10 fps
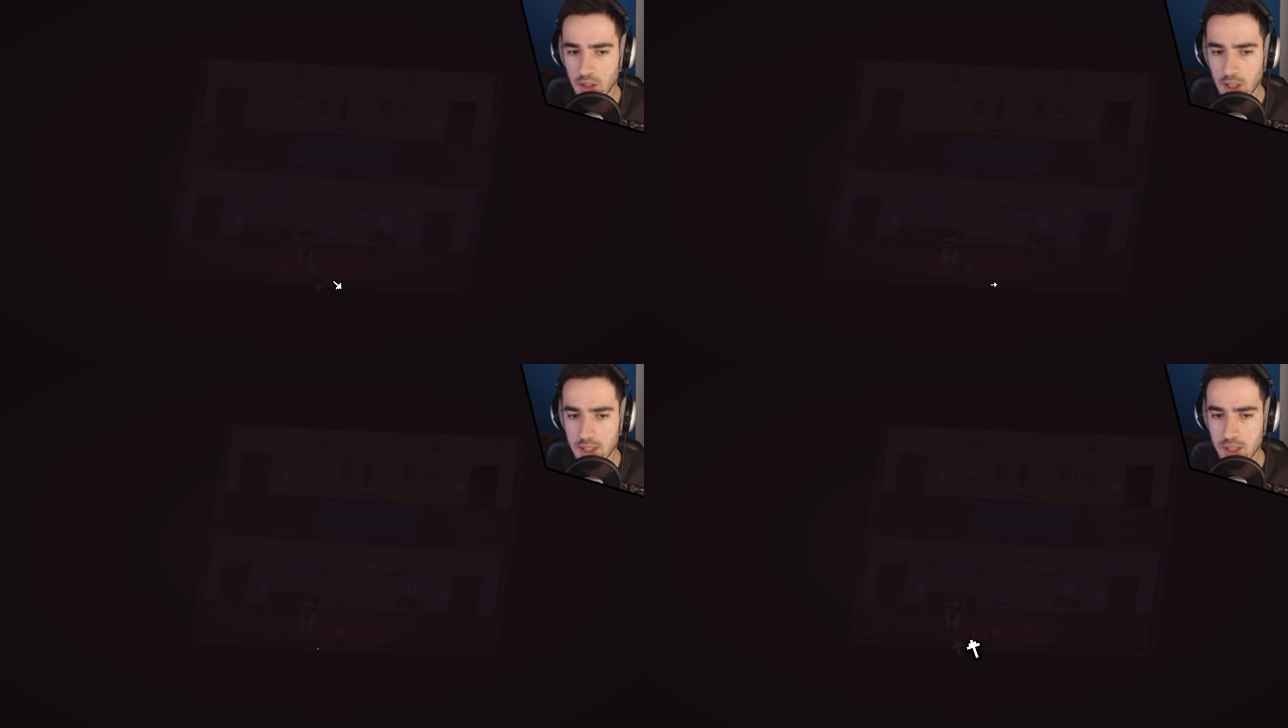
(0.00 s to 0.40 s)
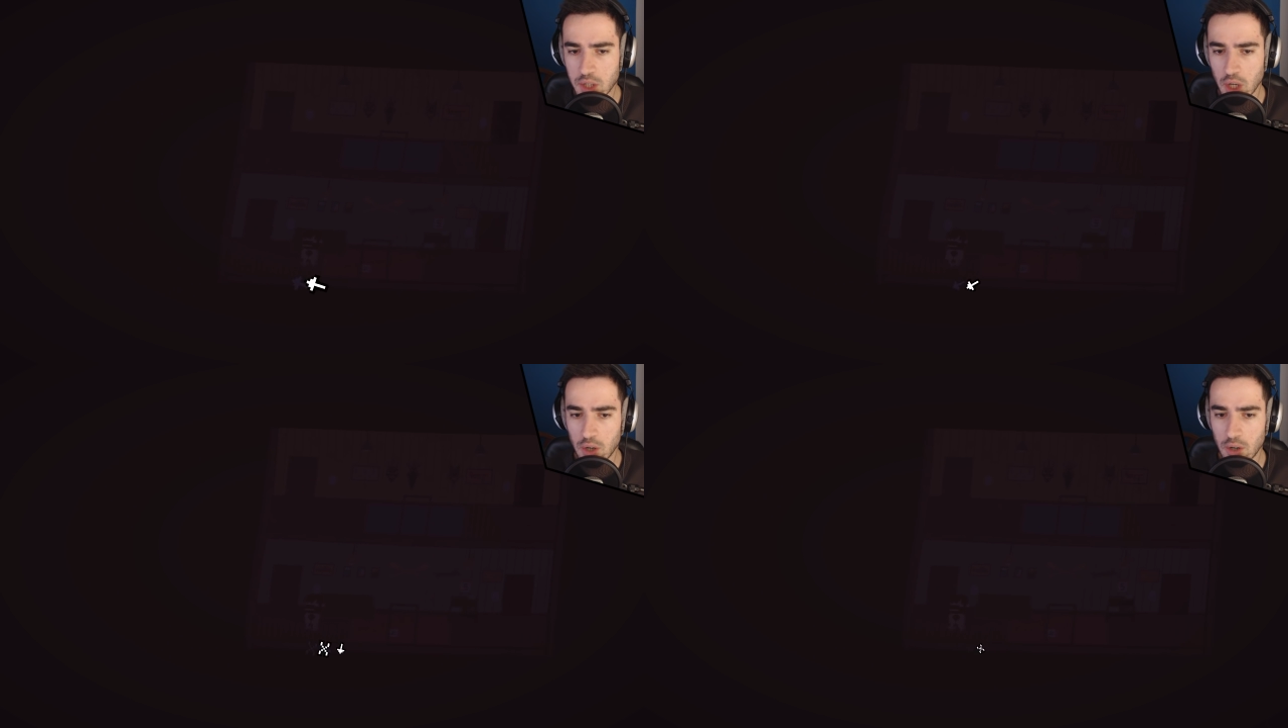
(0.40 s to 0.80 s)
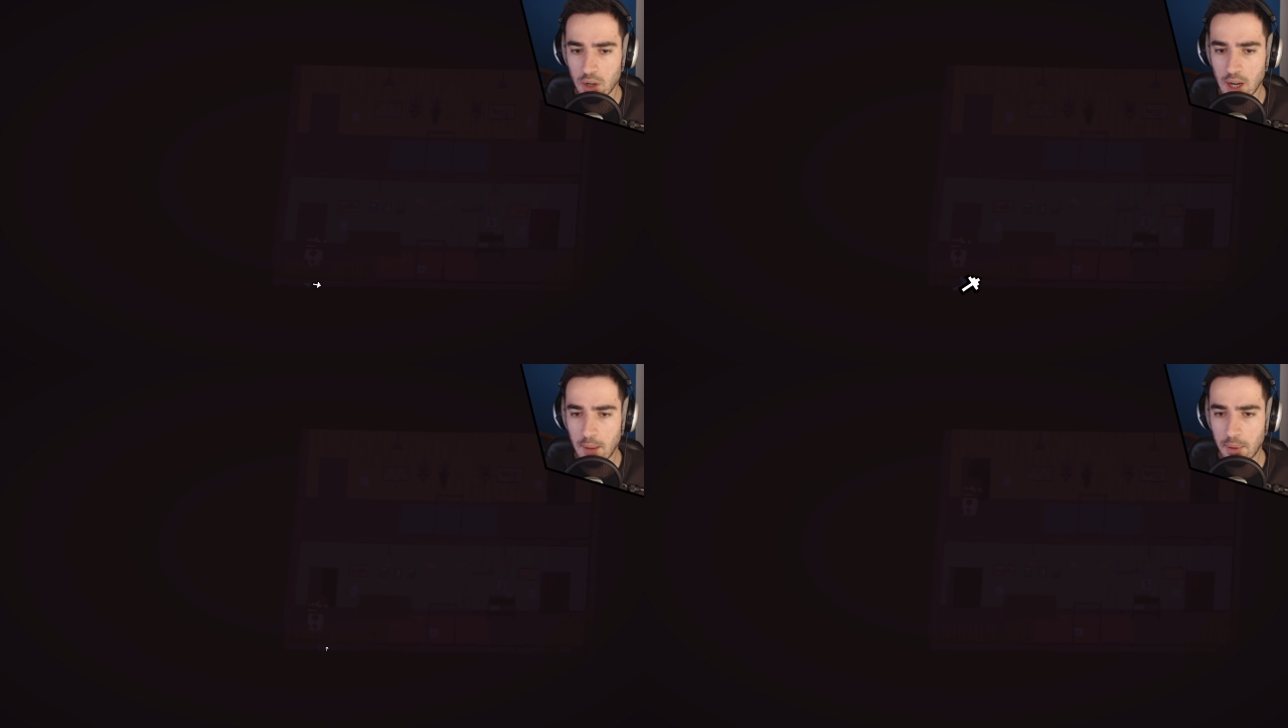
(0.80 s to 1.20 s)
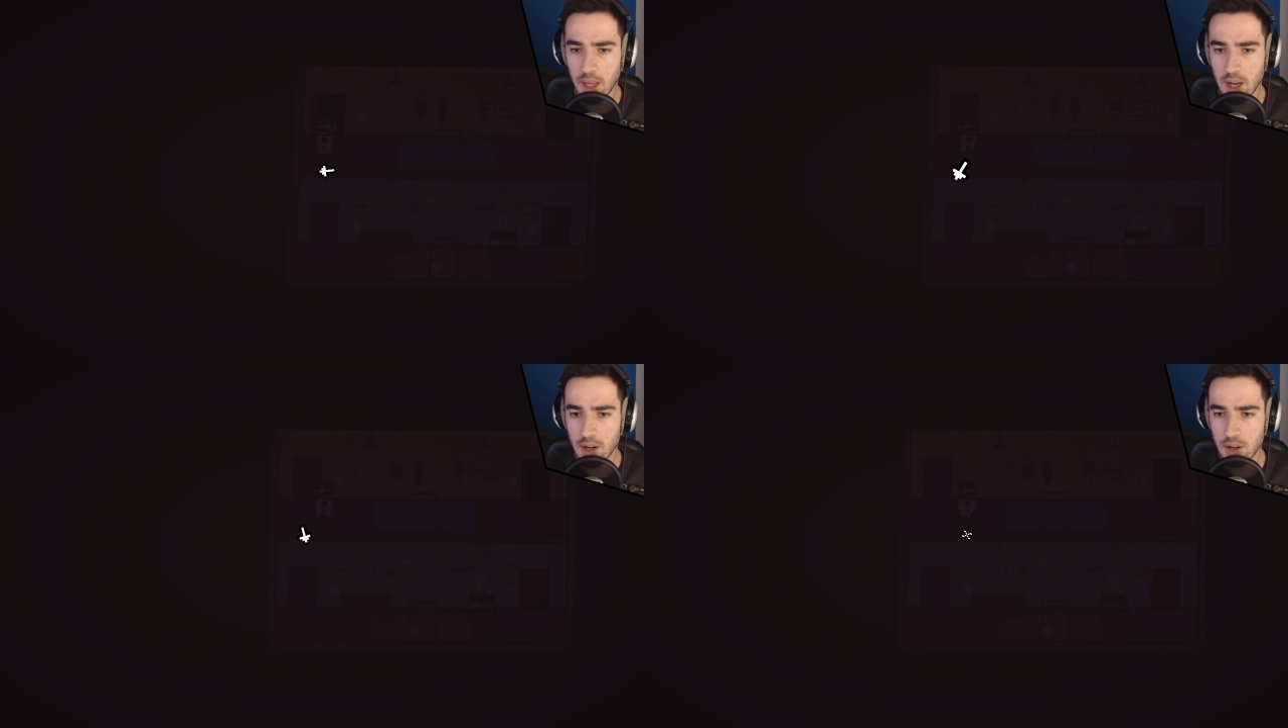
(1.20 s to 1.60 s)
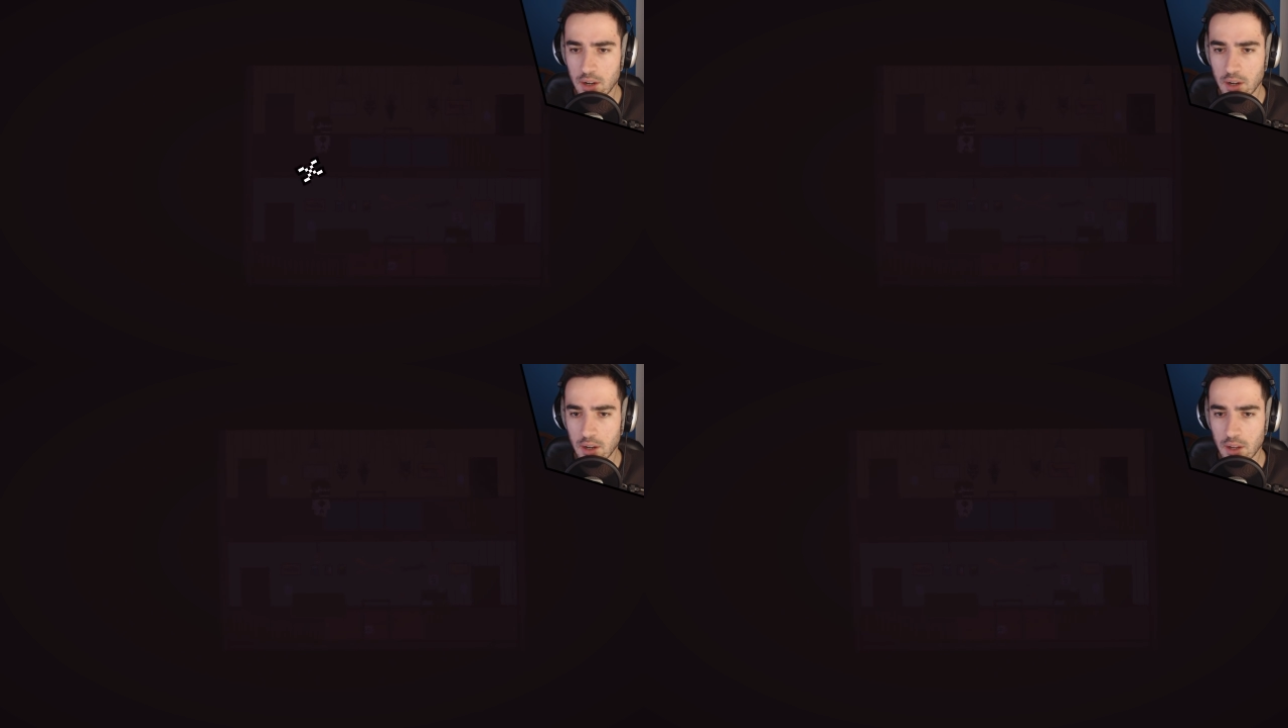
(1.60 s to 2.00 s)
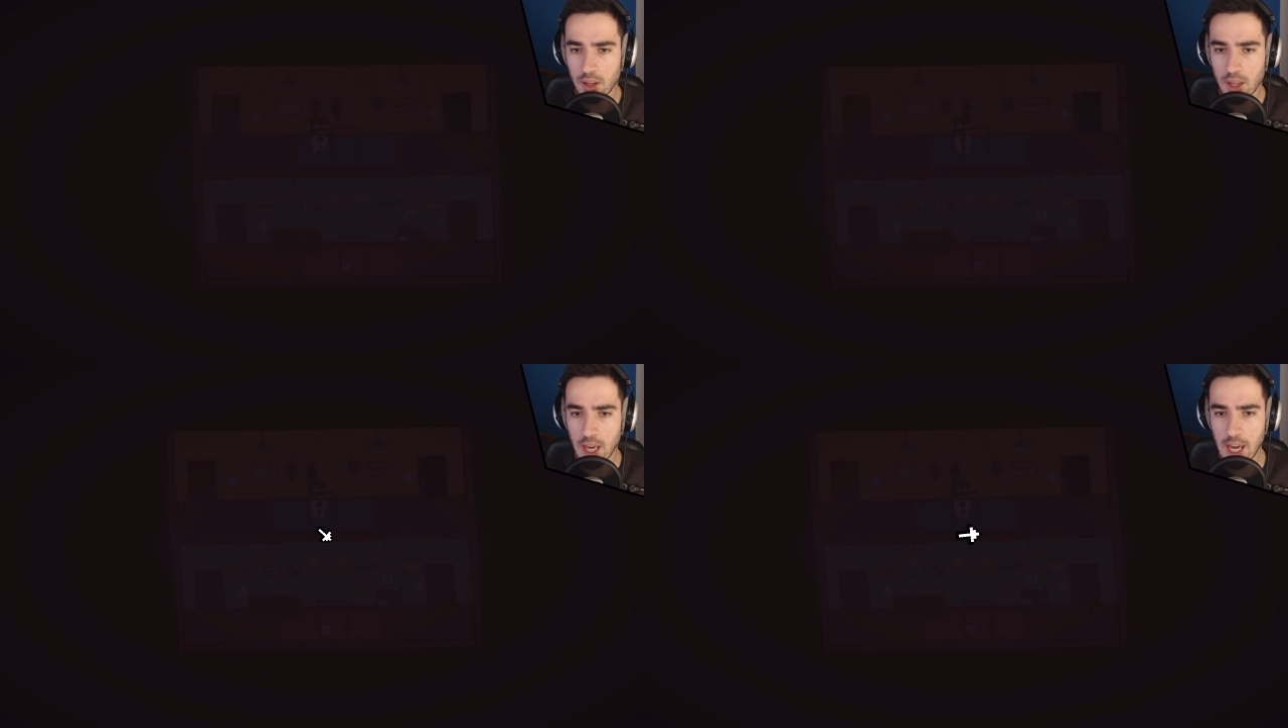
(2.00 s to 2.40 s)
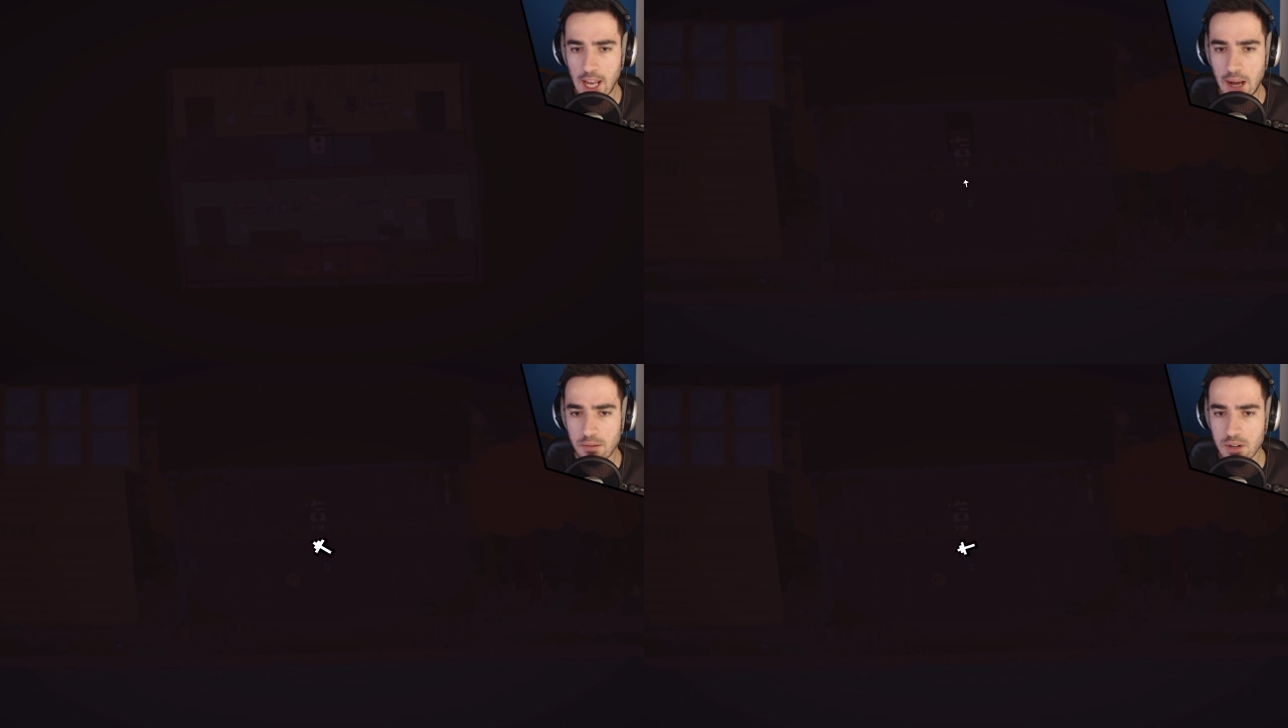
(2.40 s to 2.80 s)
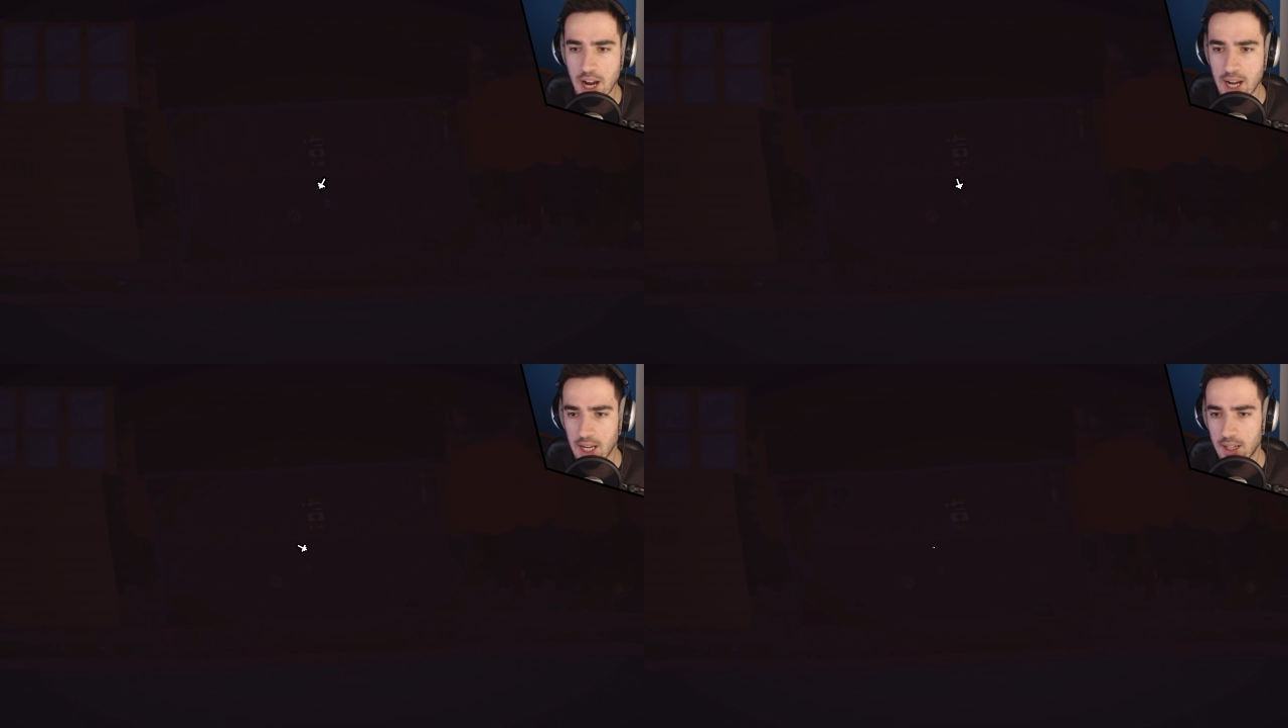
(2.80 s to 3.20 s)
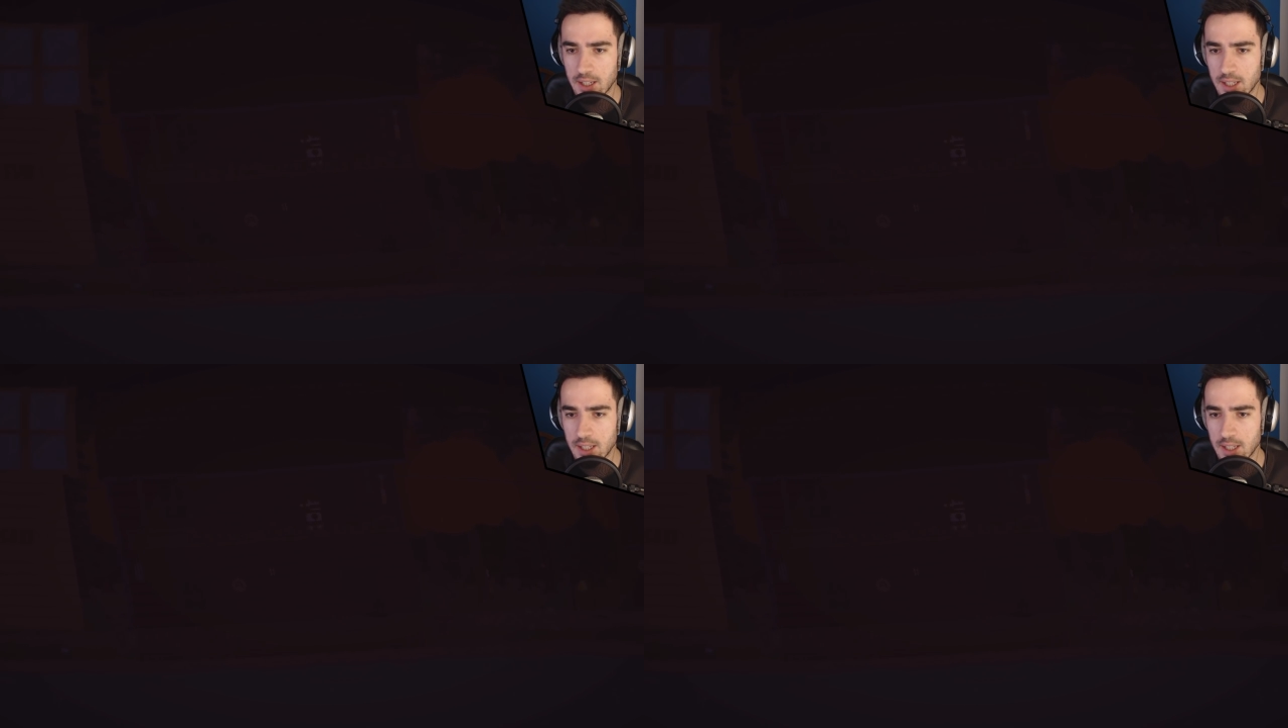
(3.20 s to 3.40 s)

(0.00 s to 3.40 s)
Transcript: Let's go up here. And I'm ready.